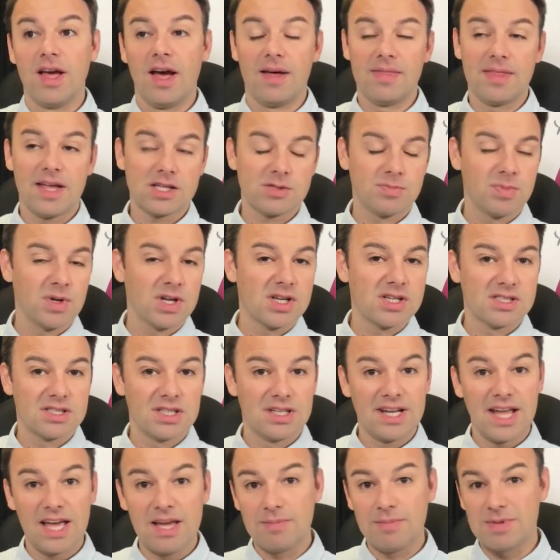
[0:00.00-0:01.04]
And that's because
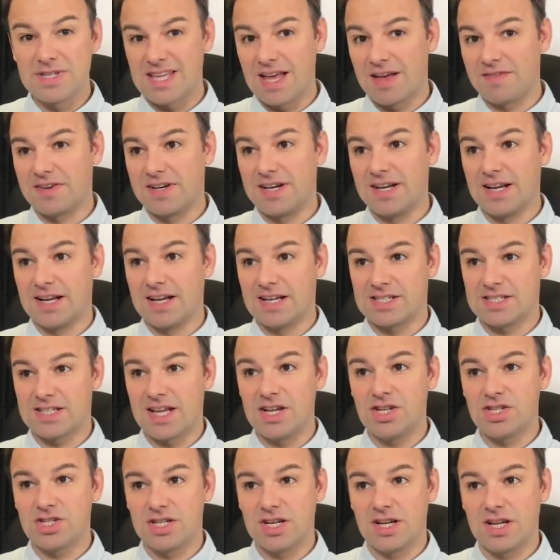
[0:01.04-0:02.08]
the neighbors have an
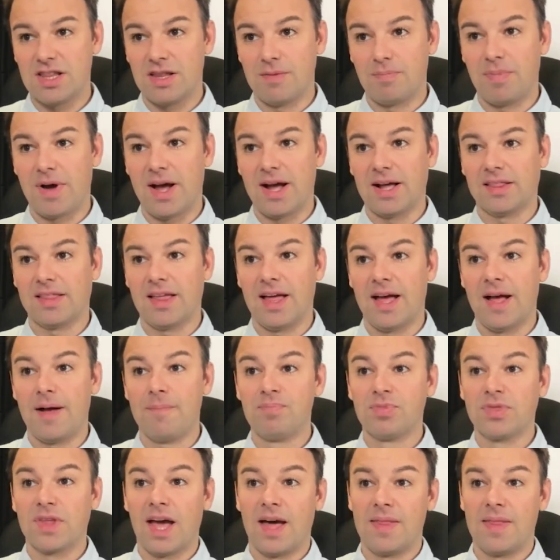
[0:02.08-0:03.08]
extension at the back there